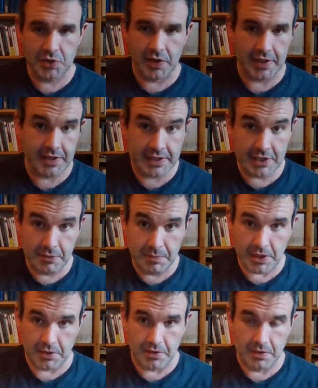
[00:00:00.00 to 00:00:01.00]
strength, single
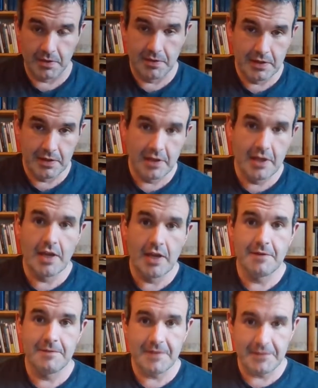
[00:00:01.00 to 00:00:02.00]
barrel,
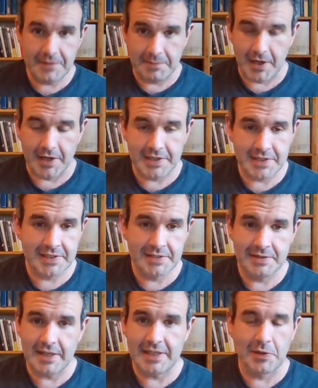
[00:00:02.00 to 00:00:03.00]
$50,
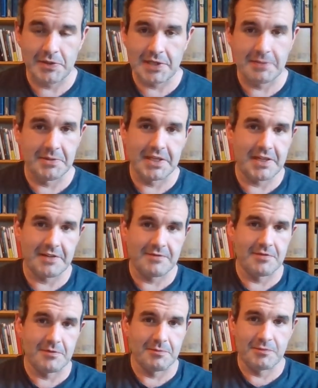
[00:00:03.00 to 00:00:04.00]
and I was able to get it
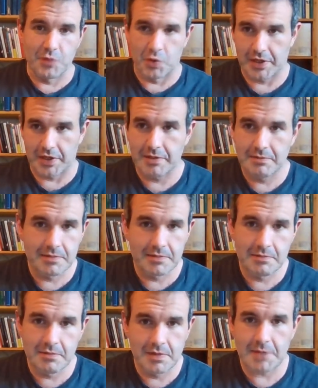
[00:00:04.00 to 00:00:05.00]
for 40.
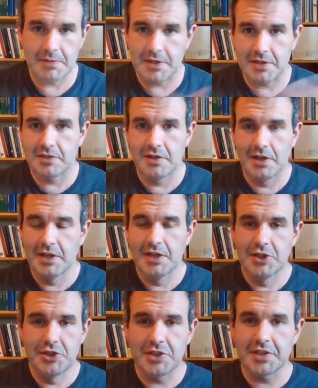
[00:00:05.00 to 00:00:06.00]
I mean,
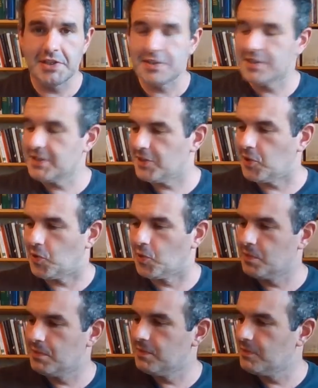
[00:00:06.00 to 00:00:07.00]
just because, you know,
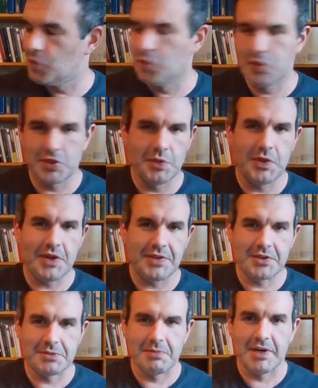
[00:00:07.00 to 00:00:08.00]
who out
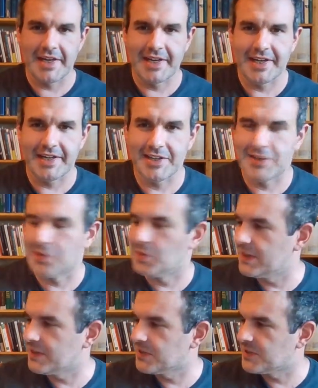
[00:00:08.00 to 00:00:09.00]
there is buying, you know,
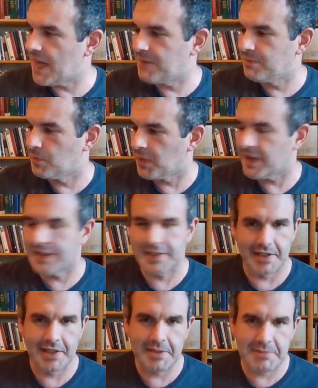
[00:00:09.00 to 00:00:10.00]
Laird's apple
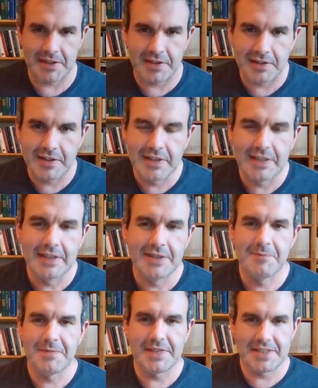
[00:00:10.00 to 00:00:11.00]
brandy? I mean,
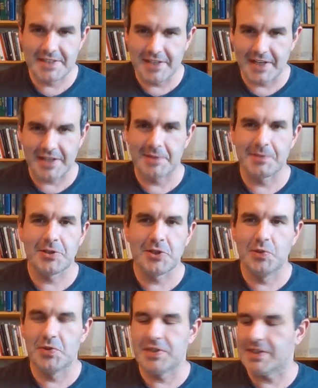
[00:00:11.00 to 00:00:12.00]
this is not a
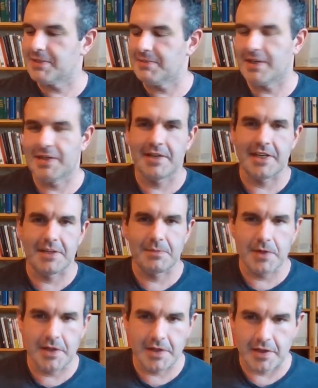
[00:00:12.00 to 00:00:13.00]
huge in-demand kind of
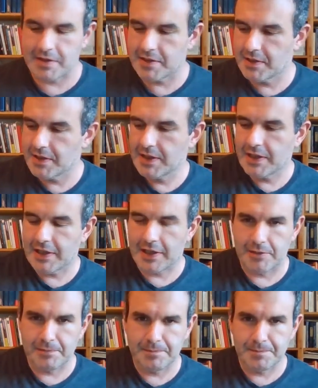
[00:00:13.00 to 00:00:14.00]
product.
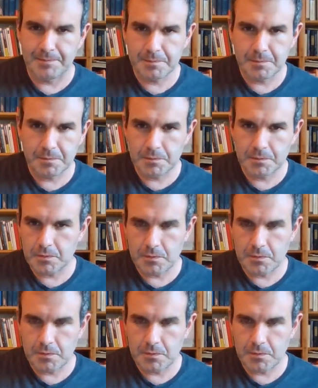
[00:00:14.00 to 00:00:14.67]
But